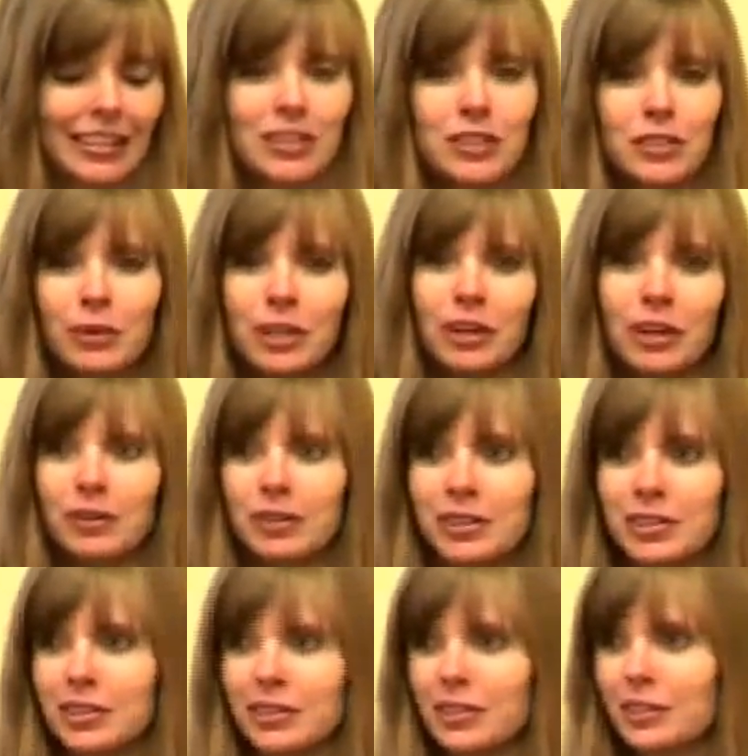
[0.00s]
So we go
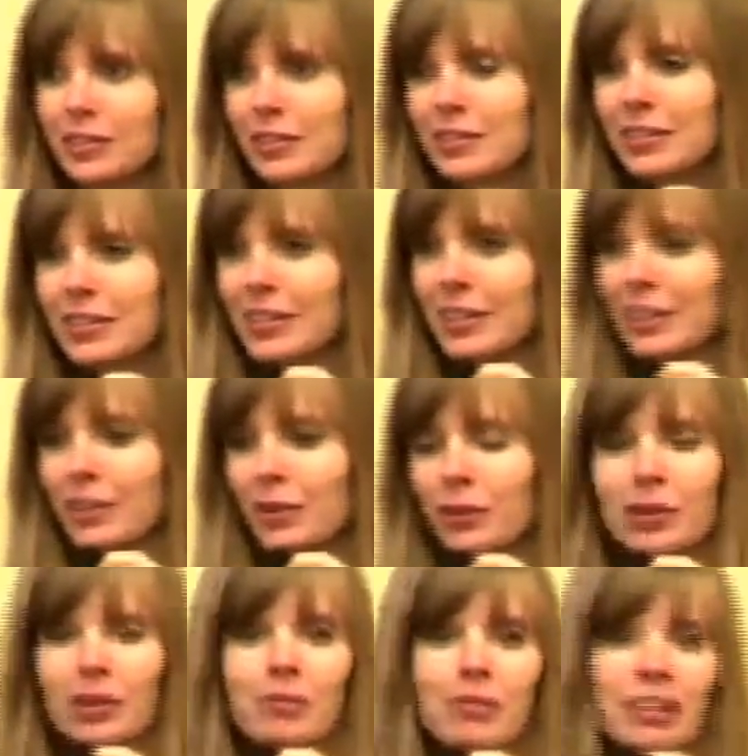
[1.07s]
into the
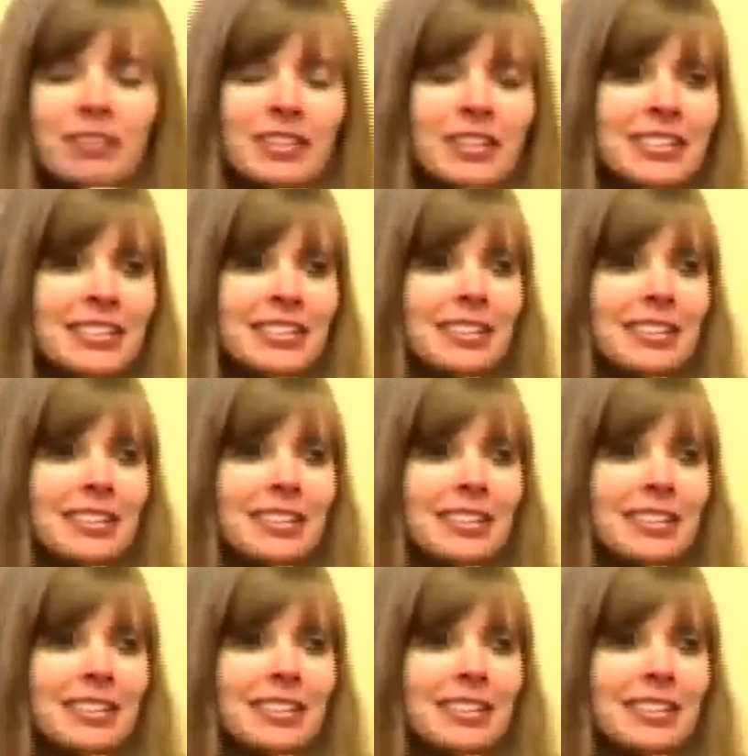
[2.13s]
Orem office,